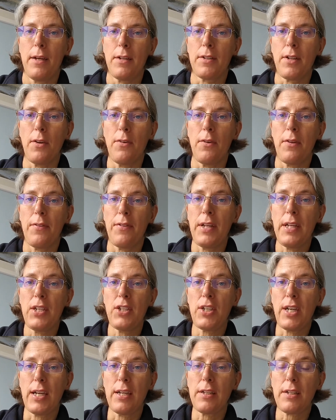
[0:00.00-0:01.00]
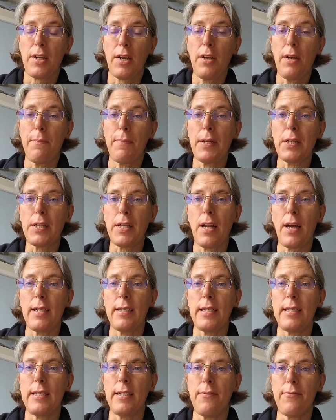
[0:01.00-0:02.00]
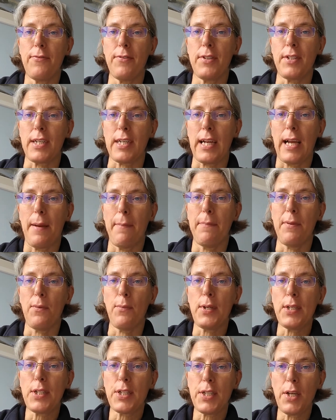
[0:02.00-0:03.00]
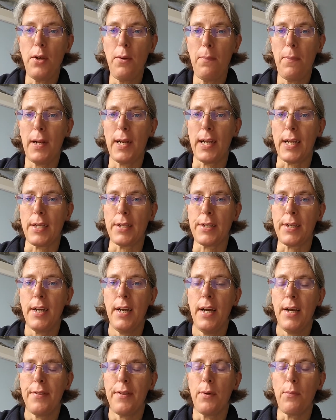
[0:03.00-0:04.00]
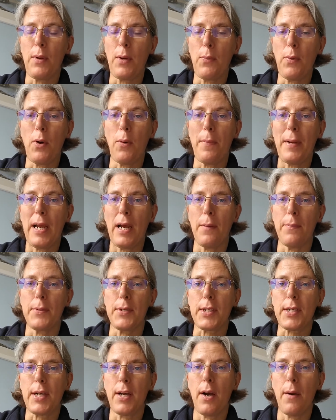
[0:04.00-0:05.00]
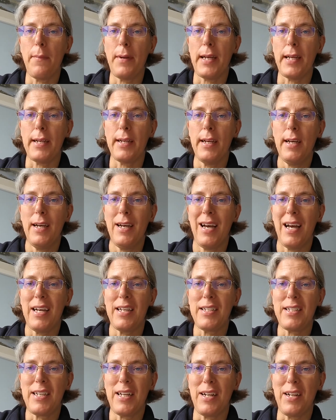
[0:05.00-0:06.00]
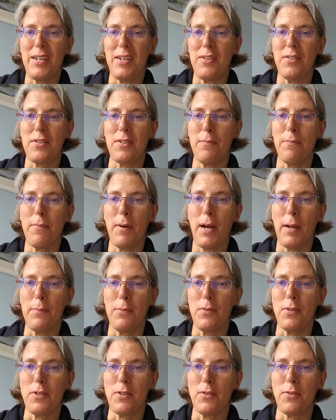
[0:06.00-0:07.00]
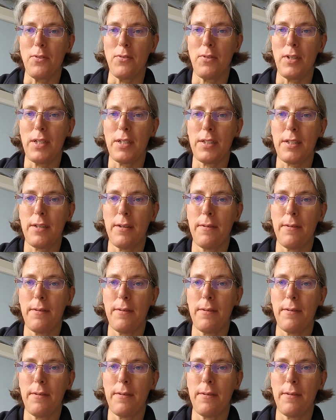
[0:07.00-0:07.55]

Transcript: So this year's going to be slightly different again, but we're so pleased that we will be able to come in and tell you some Bible stories.